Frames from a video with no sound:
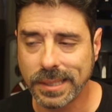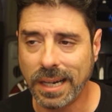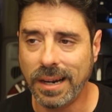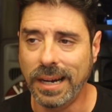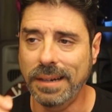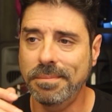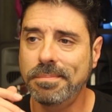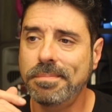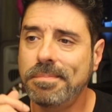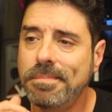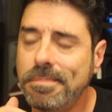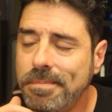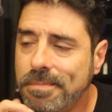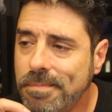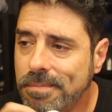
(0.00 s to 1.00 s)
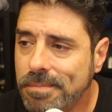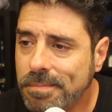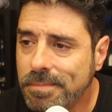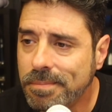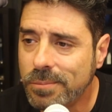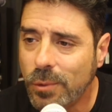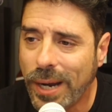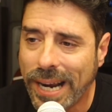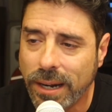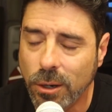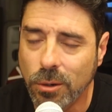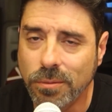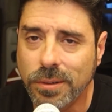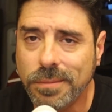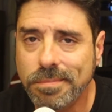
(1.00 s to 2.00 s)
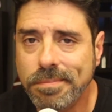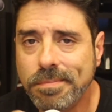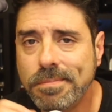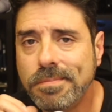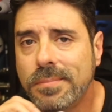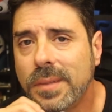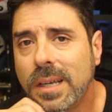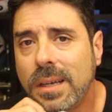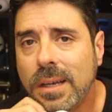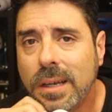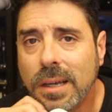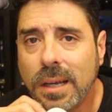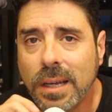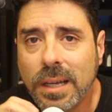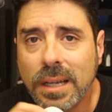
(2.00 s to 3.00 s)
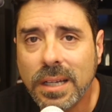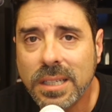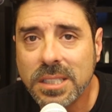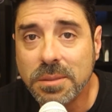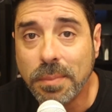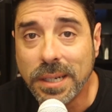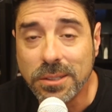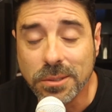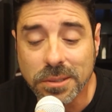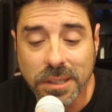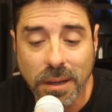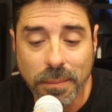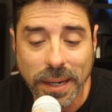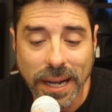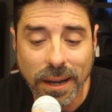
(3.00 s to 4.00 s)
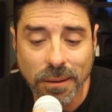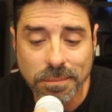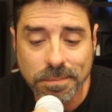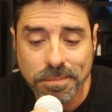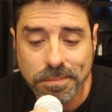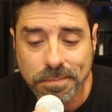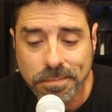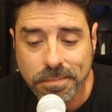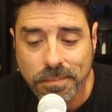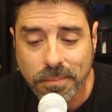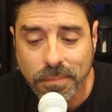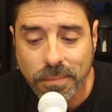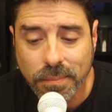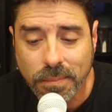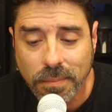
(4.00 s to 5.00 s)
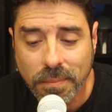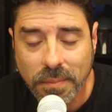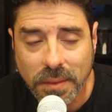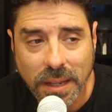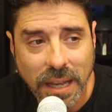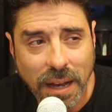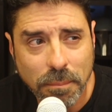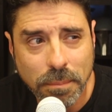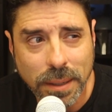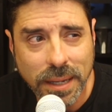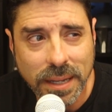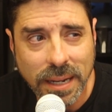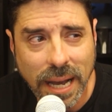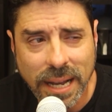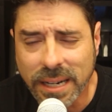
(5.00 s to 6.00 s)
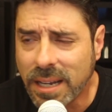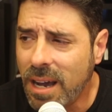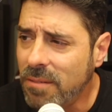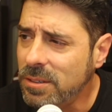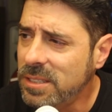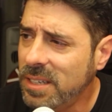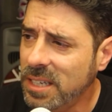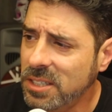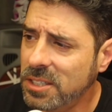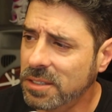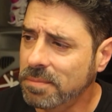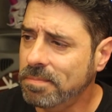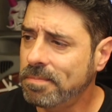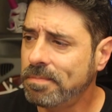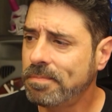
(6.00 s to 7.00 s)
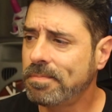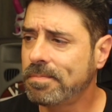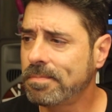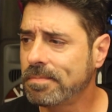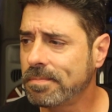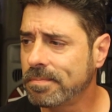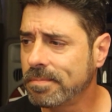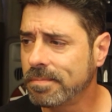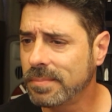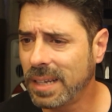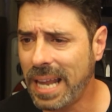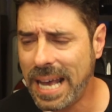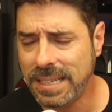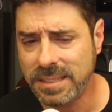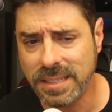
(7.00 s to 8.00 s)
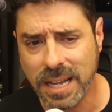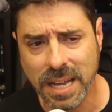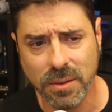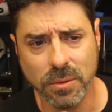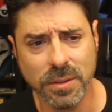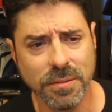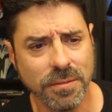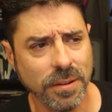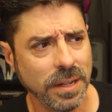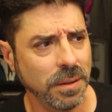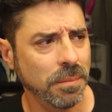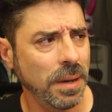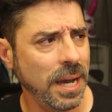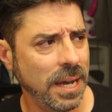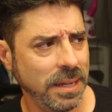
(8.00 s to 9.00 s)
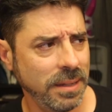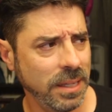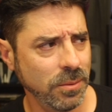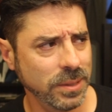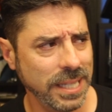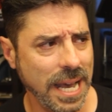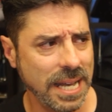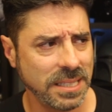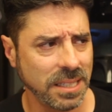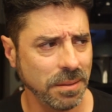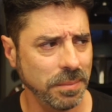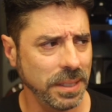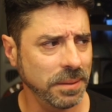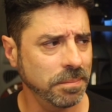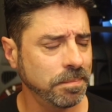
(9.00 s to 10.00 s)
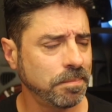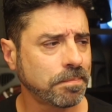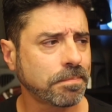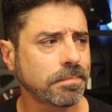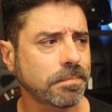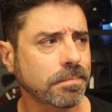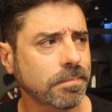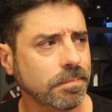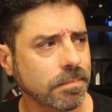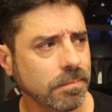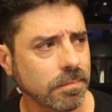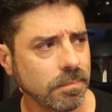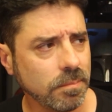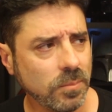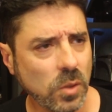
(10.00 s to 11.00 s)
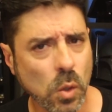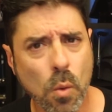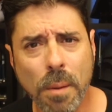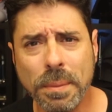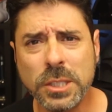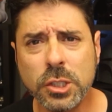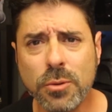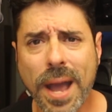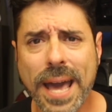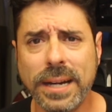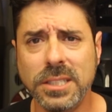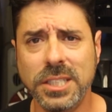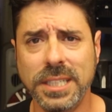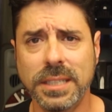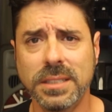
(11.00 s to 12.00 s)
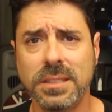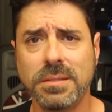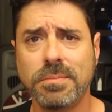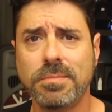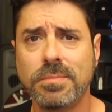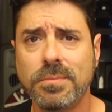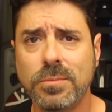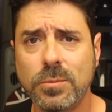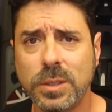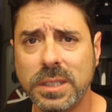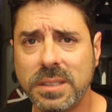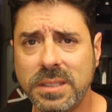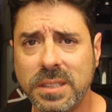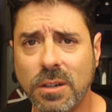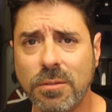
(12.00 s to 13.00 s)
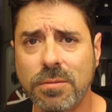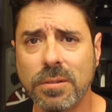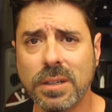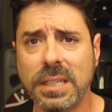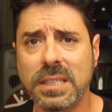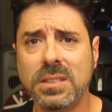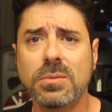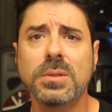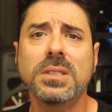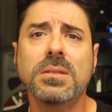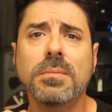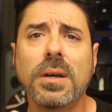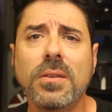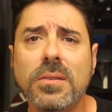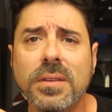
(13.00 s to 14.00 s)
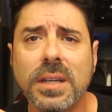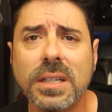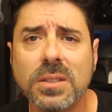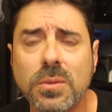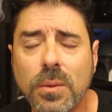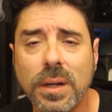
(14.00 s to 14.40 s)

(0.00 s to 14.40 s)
All right. Rant over. Special's coming out. I had a conversation last night with a friend of mine. He was asking me what my strategy is with the self-release, with some other things,